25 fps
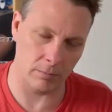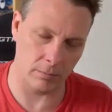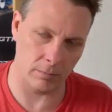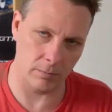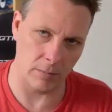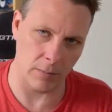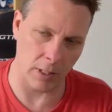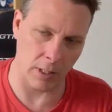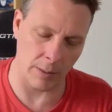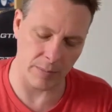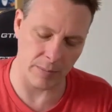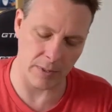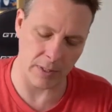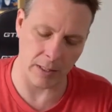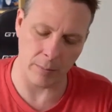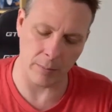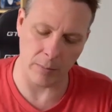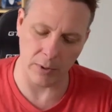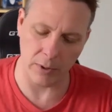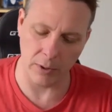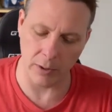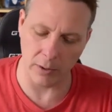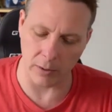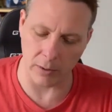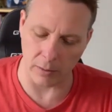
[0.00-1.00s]
update
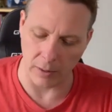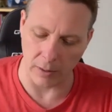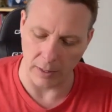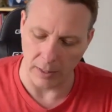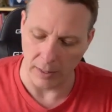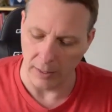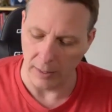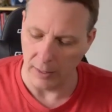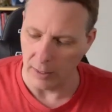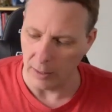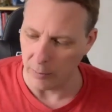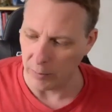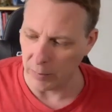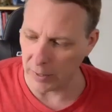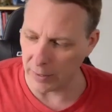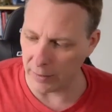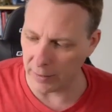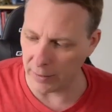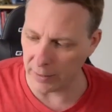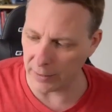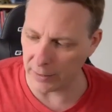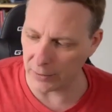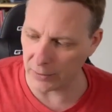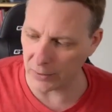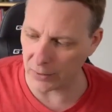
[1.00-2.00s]
below. But
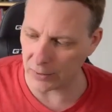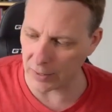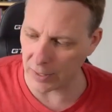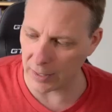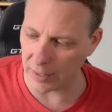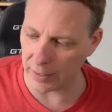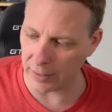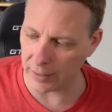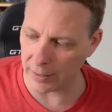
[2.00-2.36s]
this